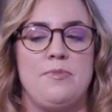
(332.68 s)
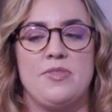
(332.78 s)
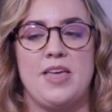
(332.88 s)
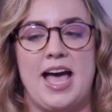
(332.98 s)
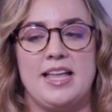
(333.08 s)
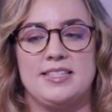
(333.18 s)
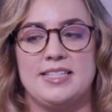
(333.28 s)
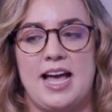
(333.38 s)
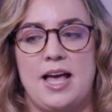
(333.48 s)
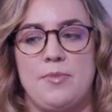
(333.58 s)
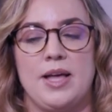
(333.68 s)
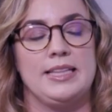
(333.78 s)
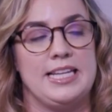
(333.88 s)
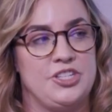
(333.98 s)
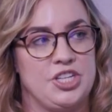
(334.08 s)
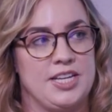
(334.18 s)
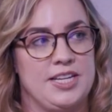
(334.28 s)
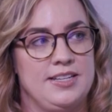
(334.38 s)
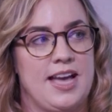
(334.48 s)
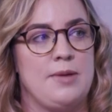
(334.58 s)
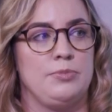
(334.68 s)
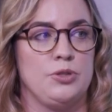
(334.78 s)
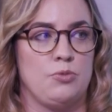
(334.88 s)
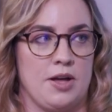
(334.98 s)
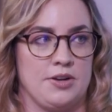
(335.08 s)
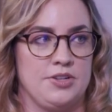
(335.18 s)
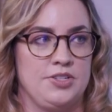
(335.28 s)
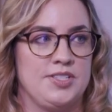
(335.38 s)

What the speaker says: that Alici at Blue Waters